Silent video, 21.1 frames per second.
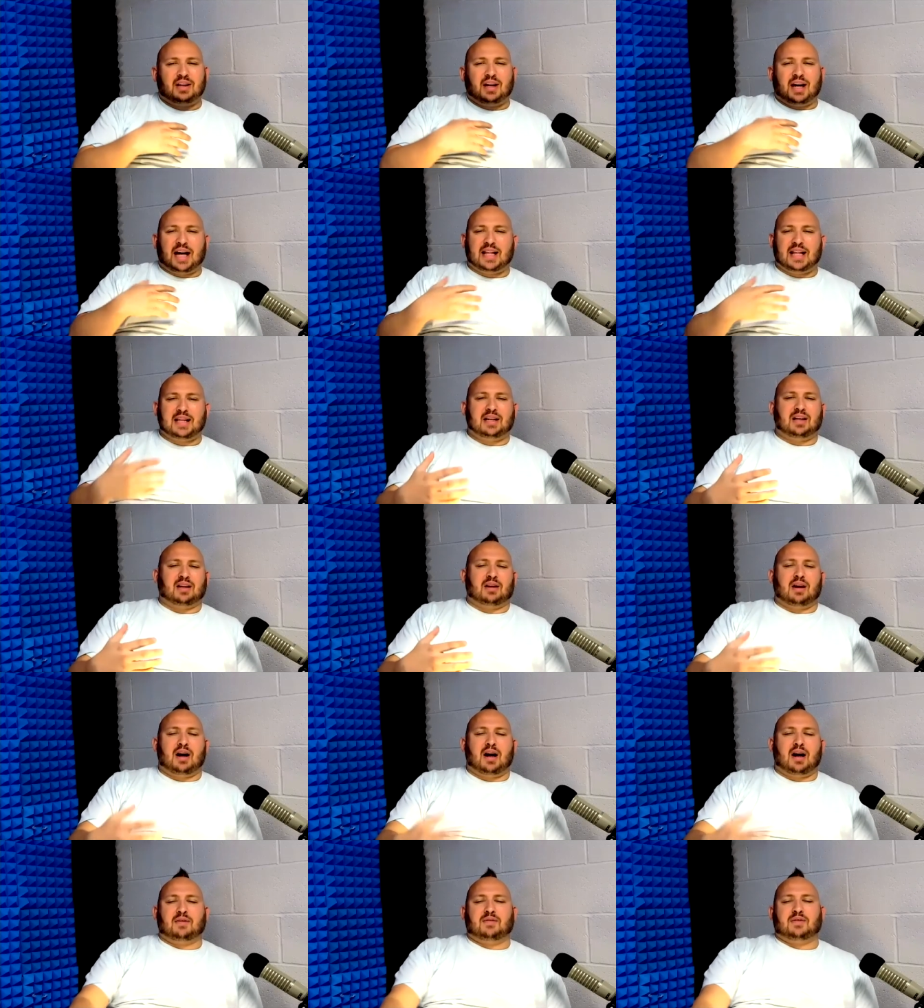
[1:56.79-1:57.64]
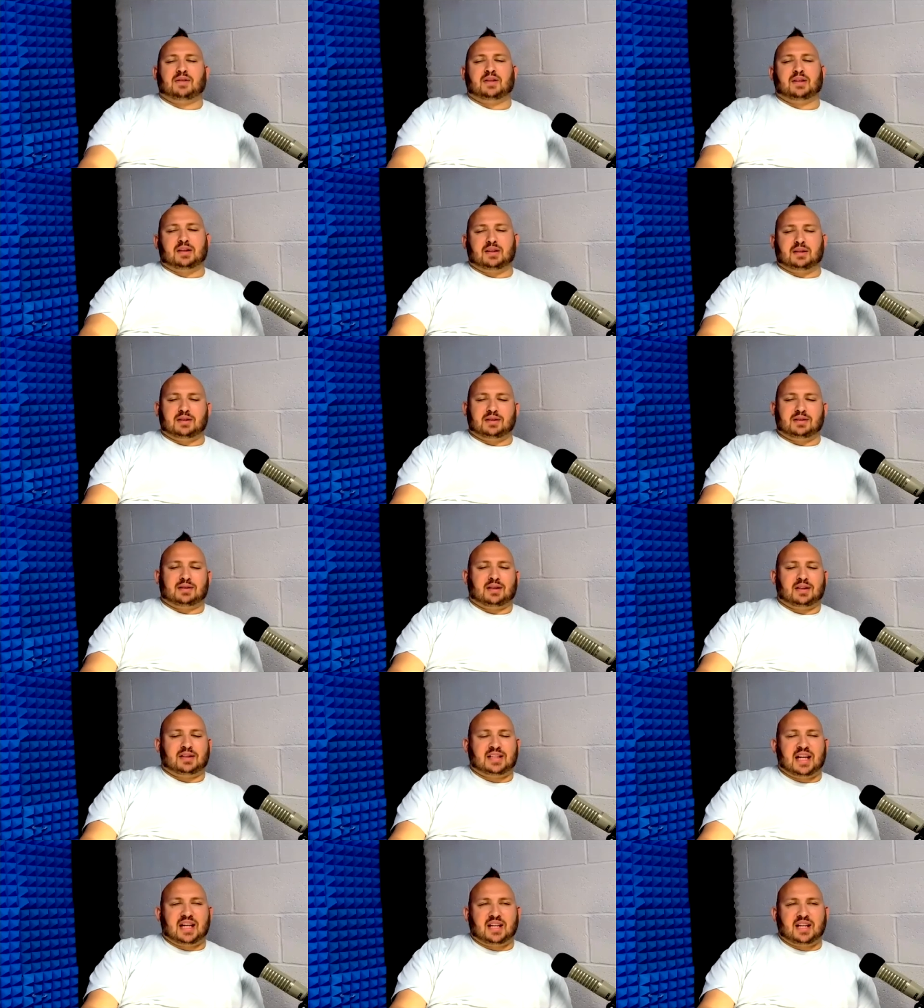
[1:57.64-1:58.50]
I think a lot of the
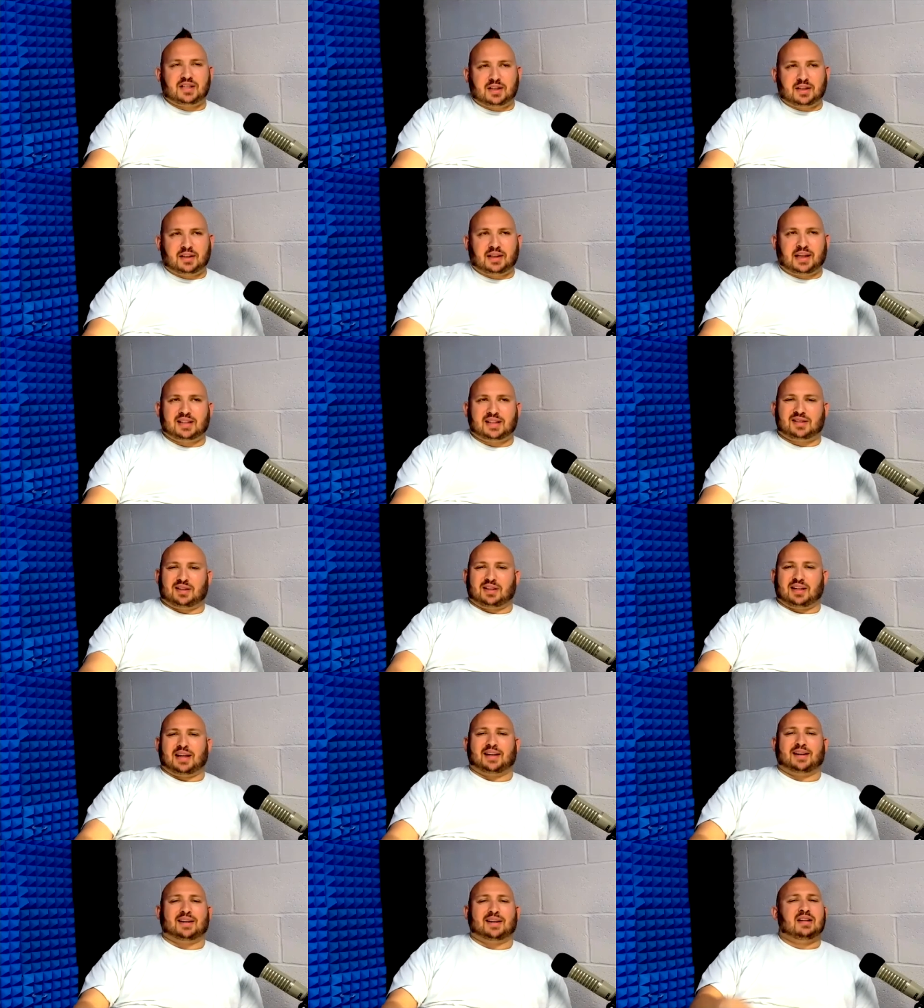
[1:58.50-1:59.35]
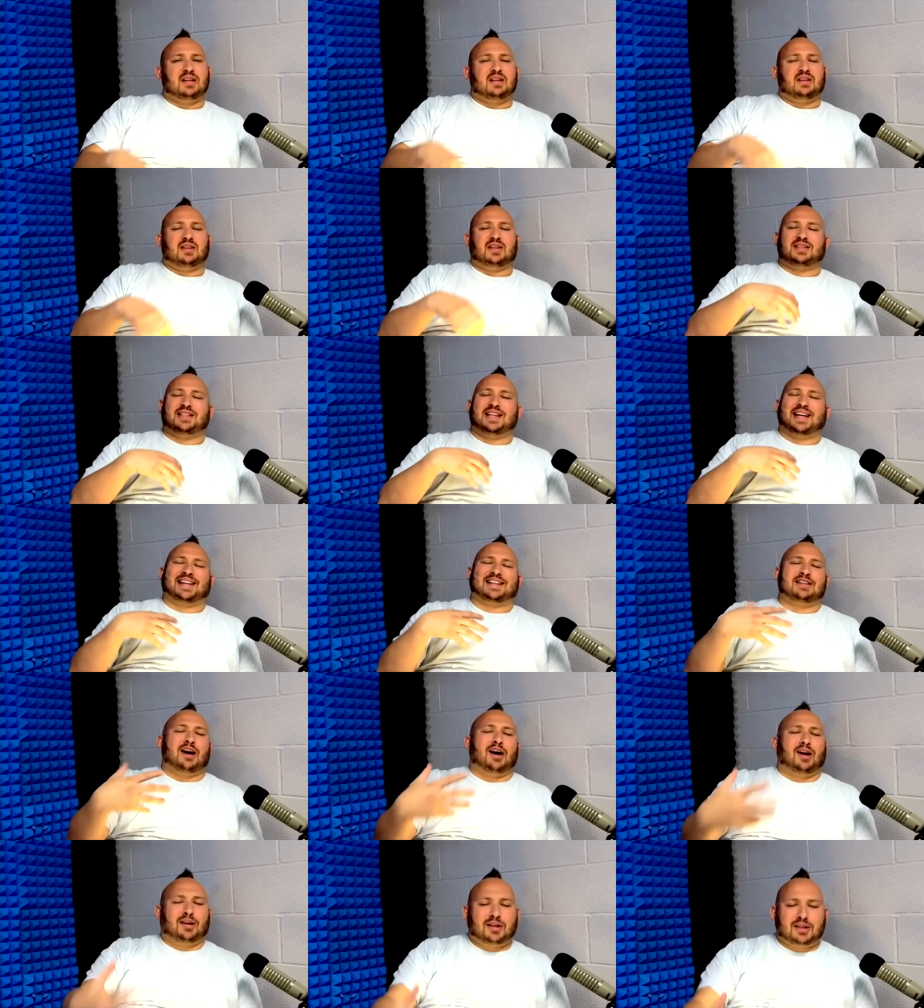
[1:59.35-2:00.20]
attention gets like the
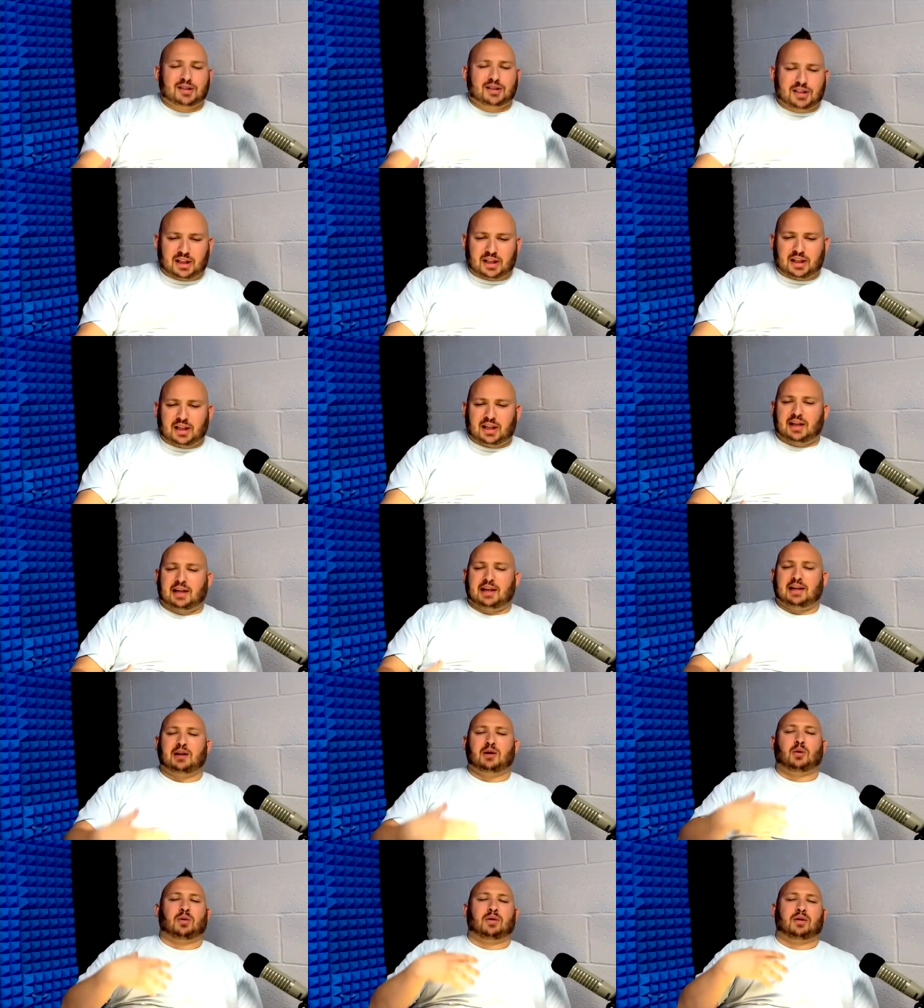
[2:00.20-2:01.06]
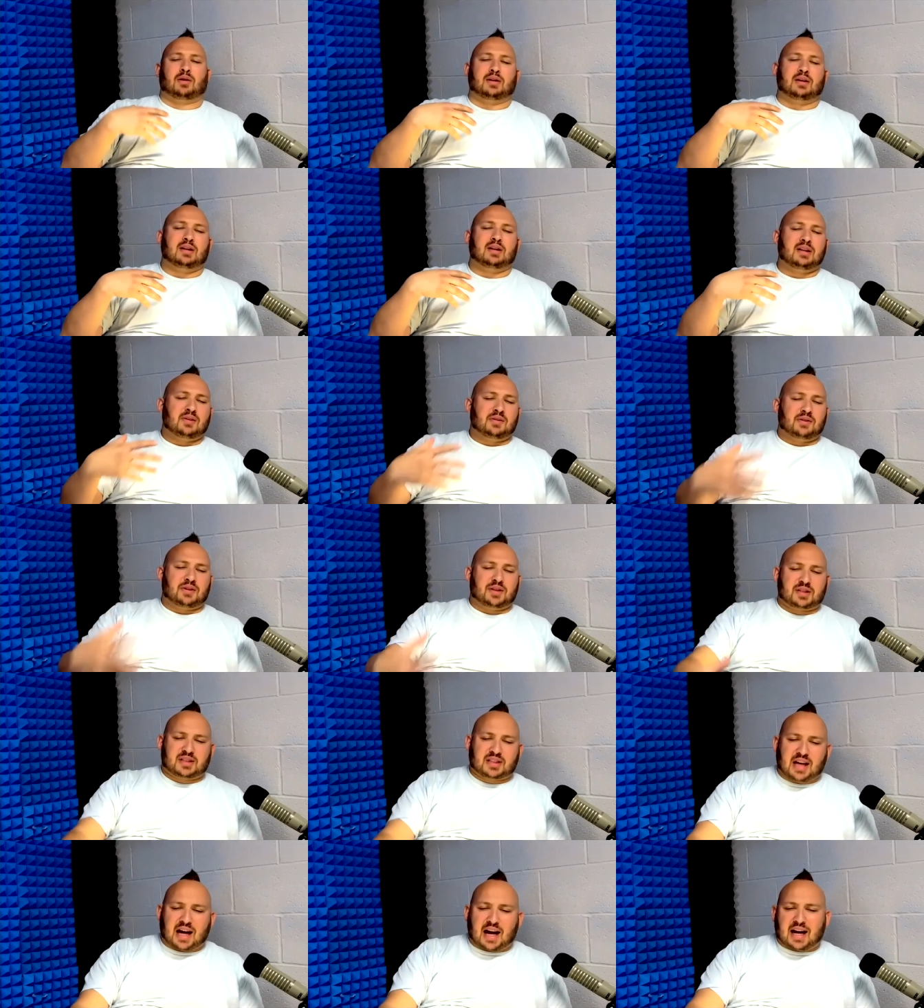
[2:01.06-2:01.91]
technology or the
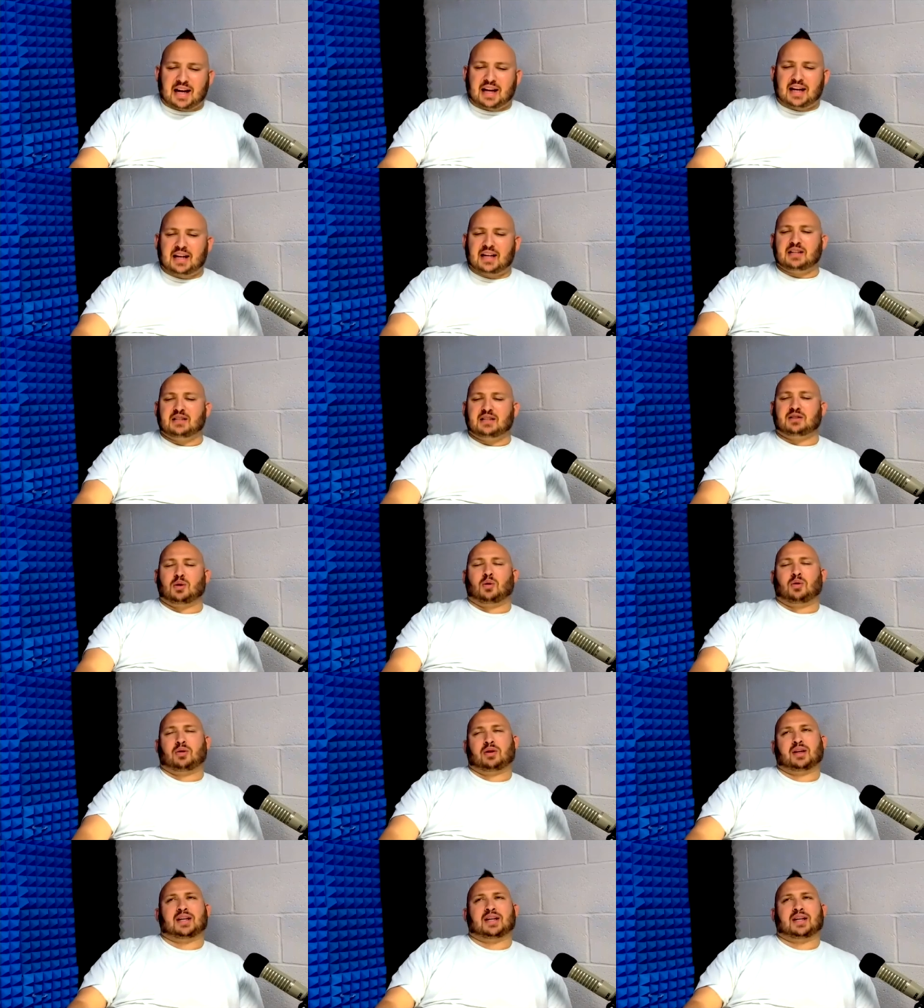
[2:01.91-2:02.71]
science or the